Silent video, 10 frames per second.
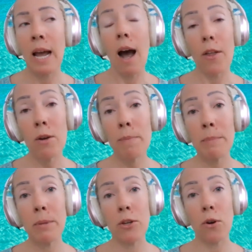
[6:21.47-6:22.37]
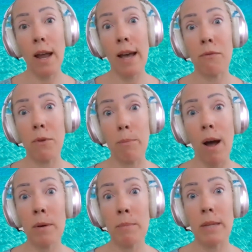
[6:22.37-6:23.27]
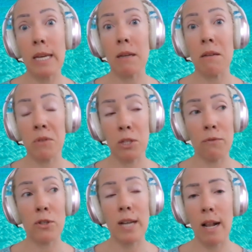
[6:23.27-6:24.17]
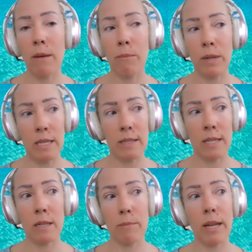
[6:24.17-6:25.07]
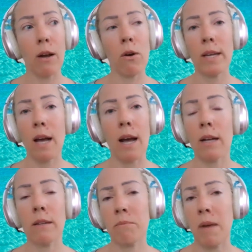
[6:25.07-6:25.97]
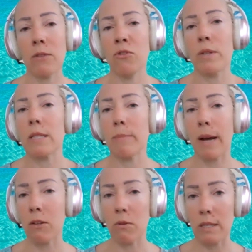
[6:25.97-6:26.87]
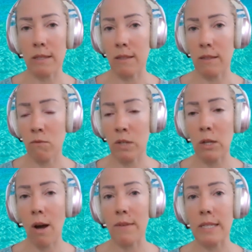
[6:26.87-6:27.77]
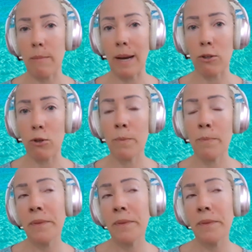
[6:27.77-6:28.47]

Other people in your life will probably, if you tell them what this is, they'll be like, oh yeah, I knew this about you. This is really obvious about you.